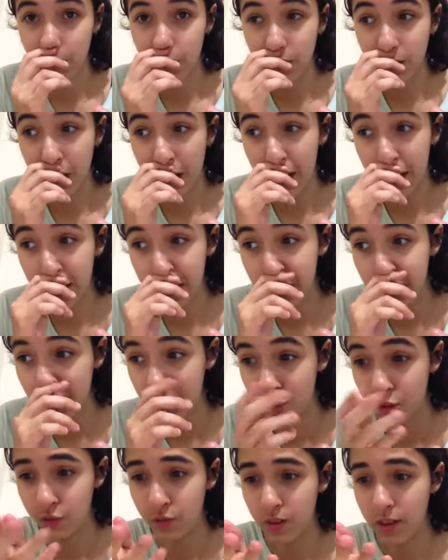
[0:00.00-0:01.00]
you guys the
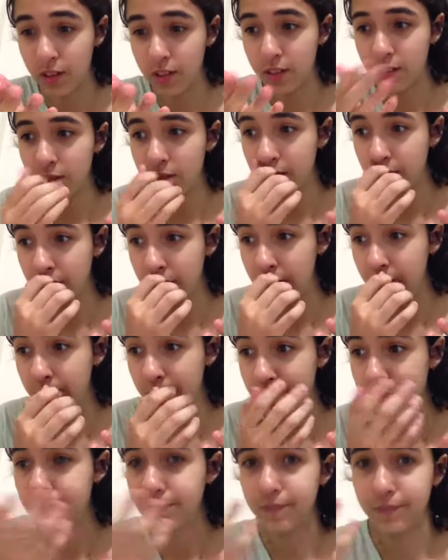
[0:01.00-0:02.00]
stress
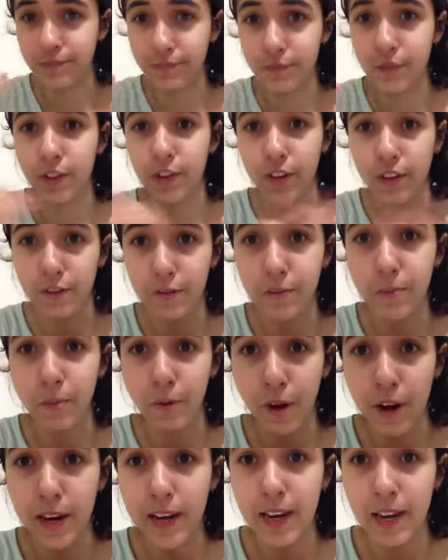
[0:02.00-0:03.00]
of
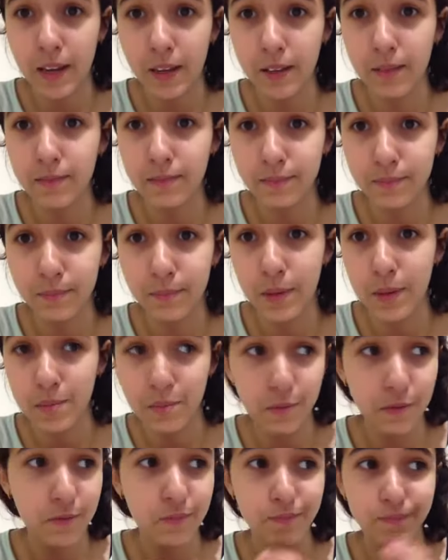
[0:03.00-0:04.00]
pranking
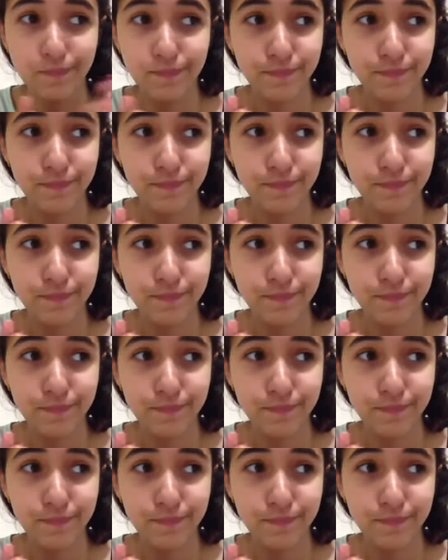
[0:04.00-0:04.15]
people.